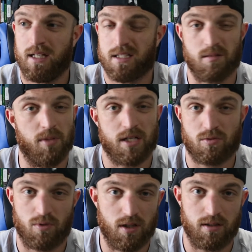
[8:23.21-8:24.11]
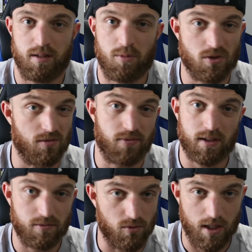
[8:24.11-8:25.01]
It's the best one and the most
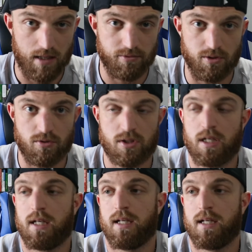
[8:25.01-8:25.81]
effective one I've used.